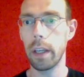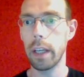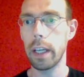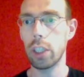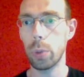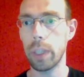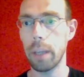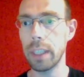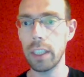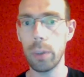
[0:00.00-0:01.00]
So the
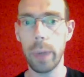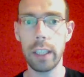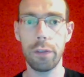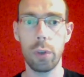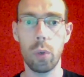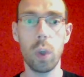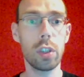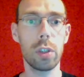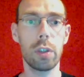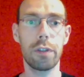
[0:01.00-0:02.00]
emission right for 1
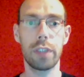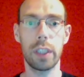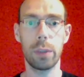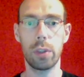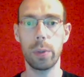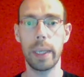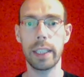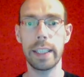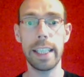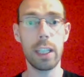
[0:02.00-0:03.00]
ton of CO2 has
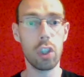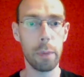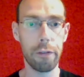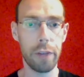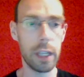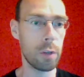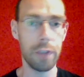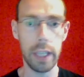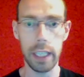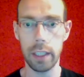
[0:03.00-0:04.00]
an economic value of
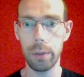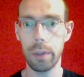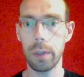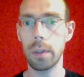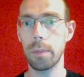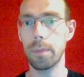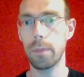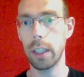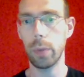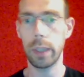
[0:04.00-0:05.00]
80 euros,
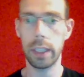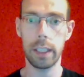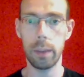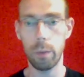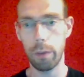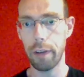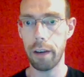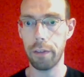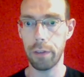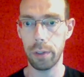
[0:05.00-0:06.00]
increasing with
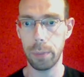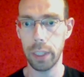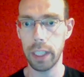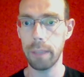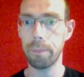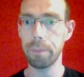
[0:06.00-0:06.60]
5 euros per year.